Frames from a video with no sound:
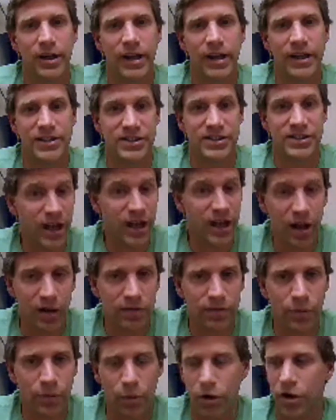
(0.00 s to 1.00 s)
itself,
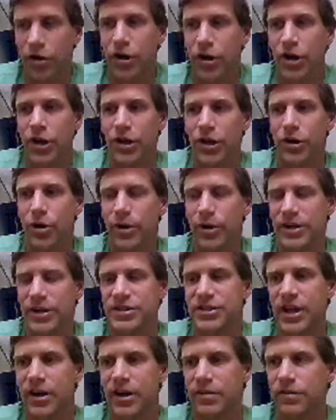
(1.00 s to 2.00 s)
where you know
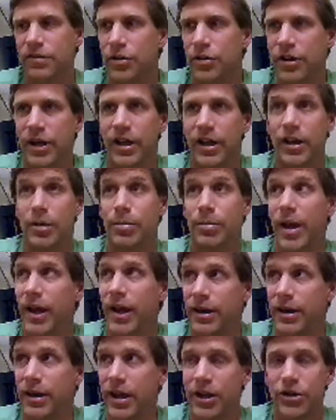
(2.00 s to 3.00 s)
instead of looking at a
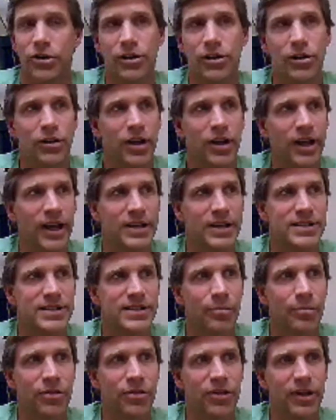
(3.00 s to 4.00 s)
painting, you're looking at
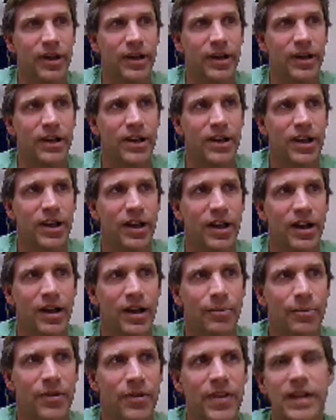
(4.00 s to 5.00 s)
something
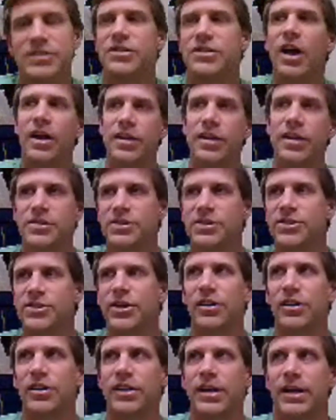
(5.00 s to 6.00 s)
um, that's not
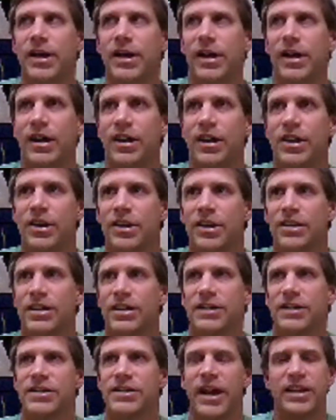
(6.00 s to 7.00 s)
necessarily uh,
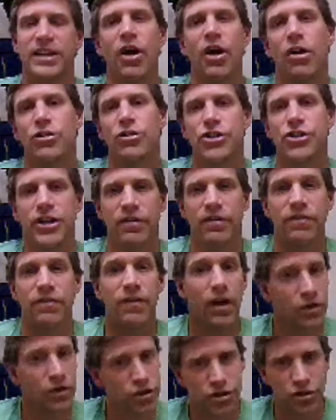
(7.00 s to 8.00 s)
technology in a
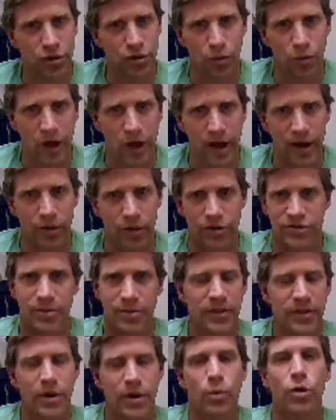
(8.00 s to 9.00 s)
functional way or
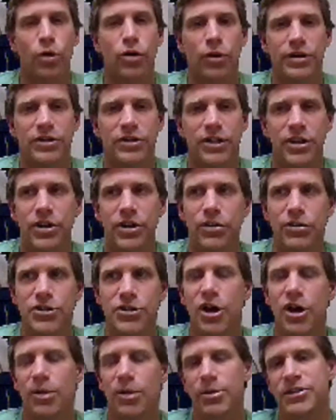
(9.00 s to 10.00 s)
something that we're going to use,
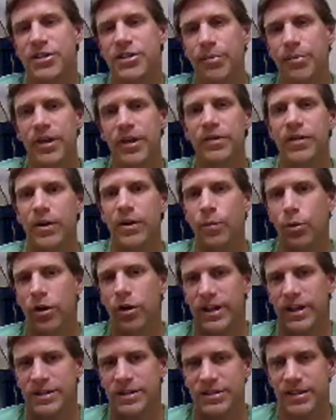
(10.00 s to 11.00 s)
but something that where
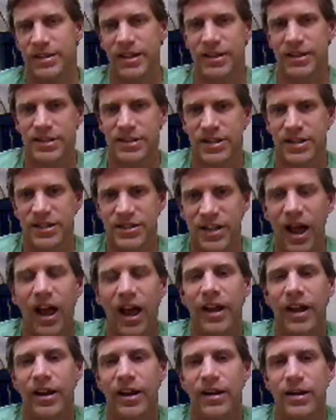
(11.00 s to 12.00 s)
its its
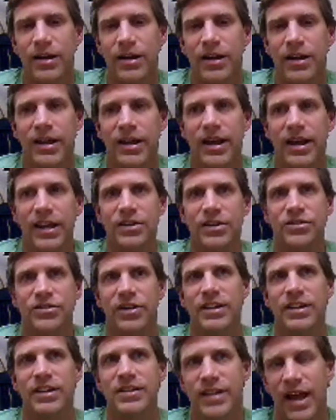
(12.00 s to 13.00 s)
design is
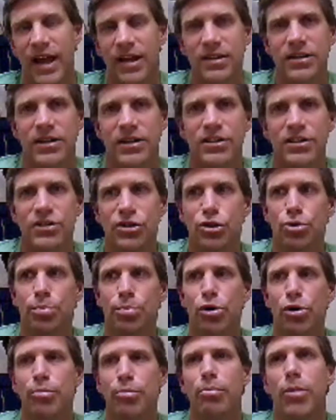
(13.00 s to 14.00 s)
intended to
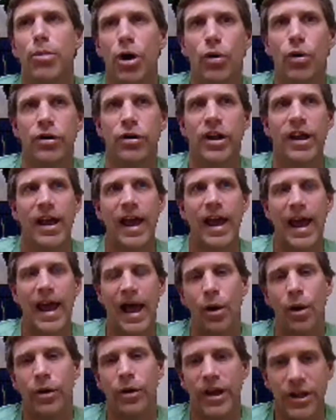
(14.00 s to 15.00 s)
promote
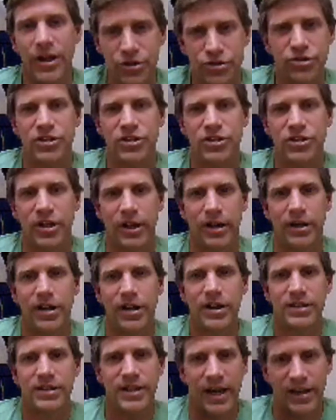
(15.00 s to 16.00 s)
how interesting
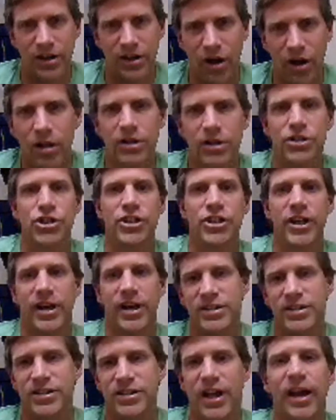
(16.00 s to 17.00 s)
technology
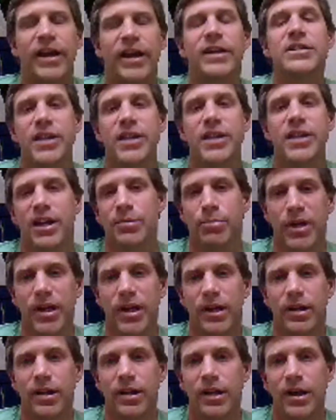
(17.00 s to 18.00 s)
and science can
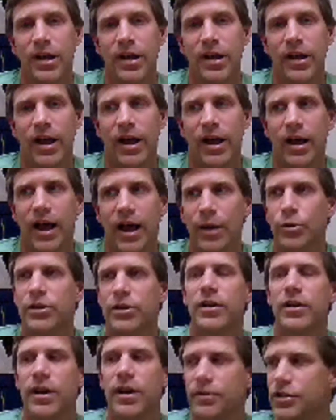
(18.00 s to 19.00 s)
be. Uh, I would
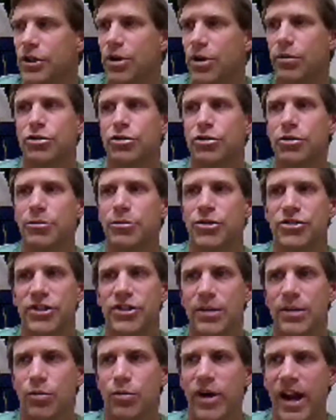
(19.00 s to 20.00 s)
love to go into a
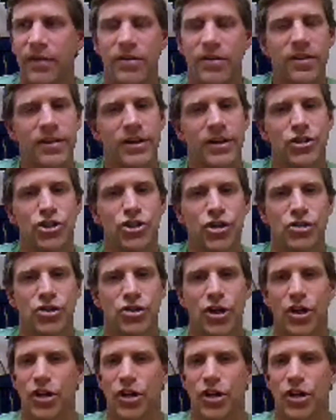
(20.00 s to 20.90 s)
museum where everything's just